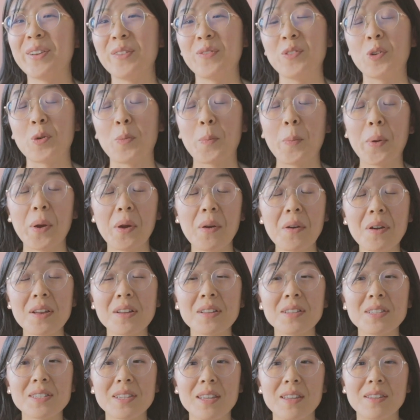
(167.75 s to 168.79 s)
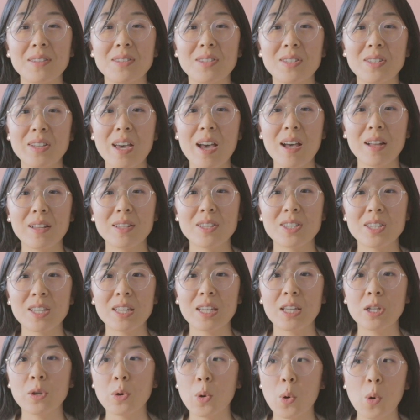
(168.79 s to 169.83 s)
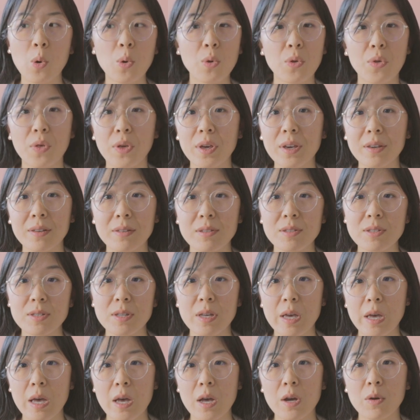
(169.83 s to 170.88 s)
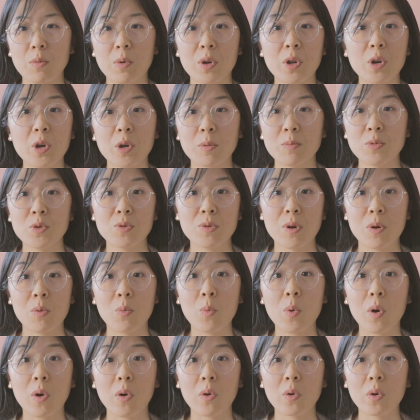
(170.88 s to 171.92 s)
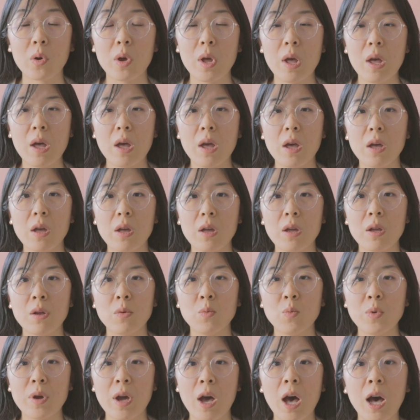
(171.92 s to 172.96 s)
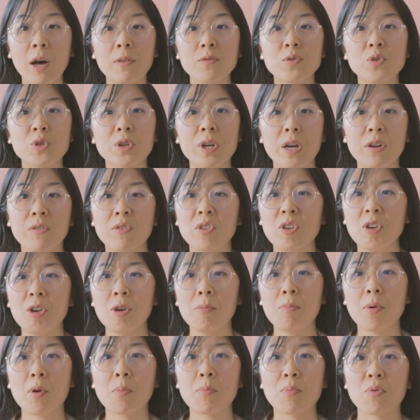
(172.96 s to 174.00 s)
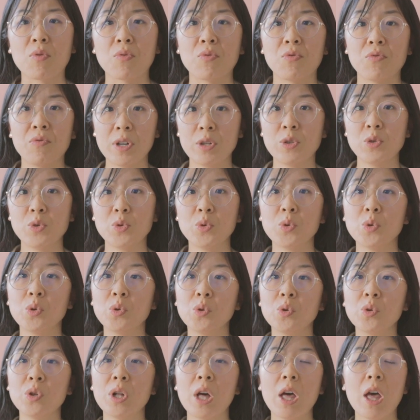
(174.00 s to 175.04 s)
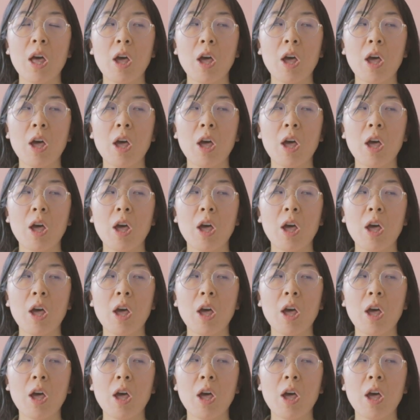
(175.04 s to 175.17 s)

kind of appearance and stance in all things when it comes to our work. And we have to kind of keep our professional